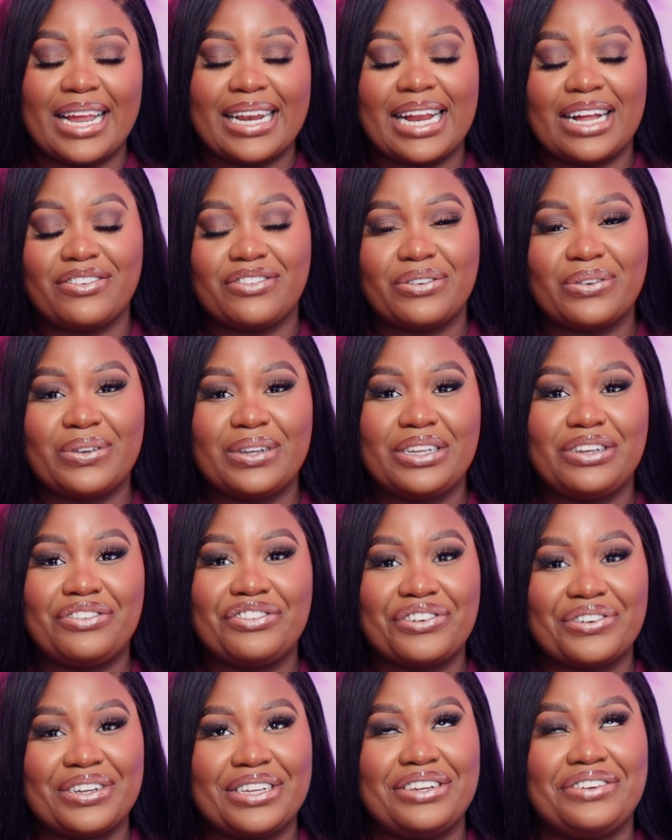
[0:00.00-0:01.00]
And I truly,
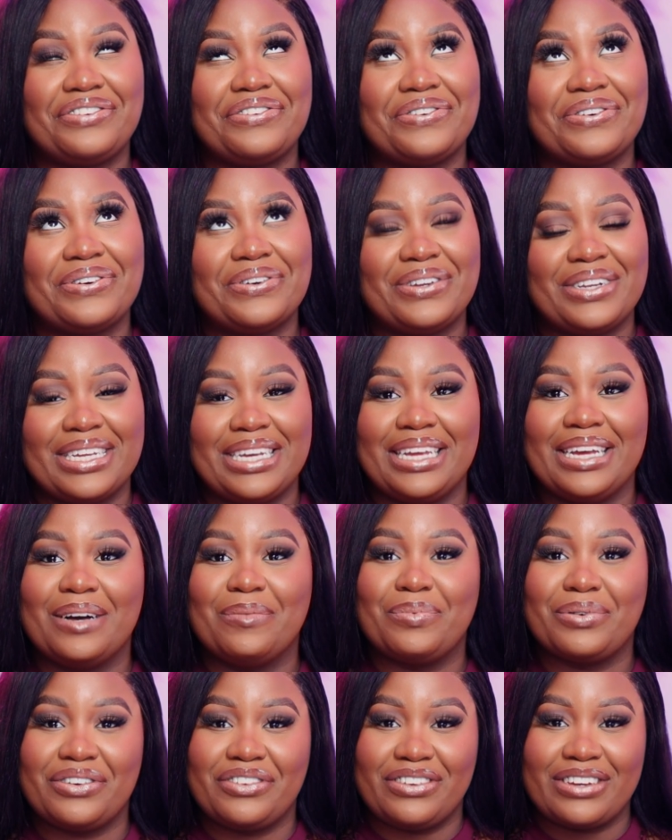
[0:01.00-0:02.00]
truly, truly
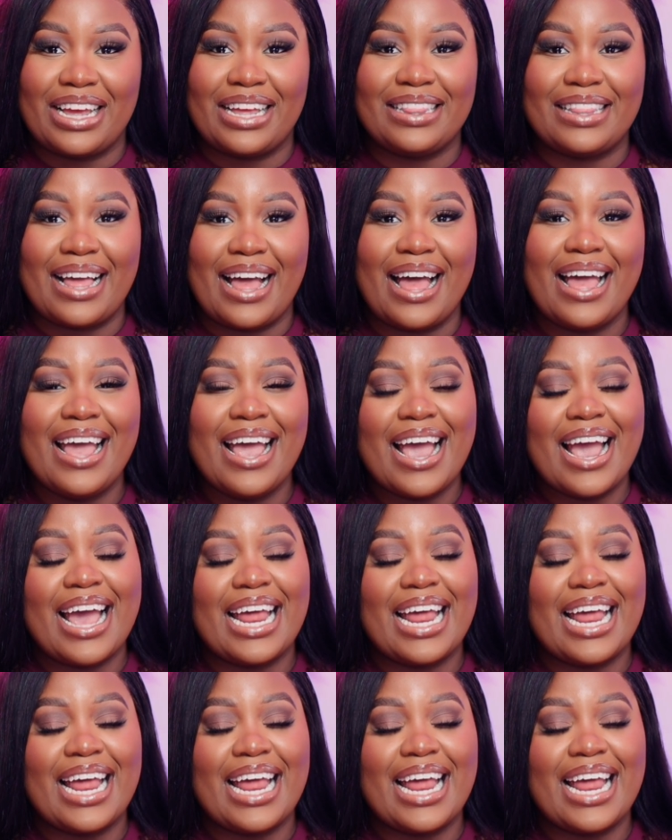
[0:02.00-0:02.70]
appreciate that.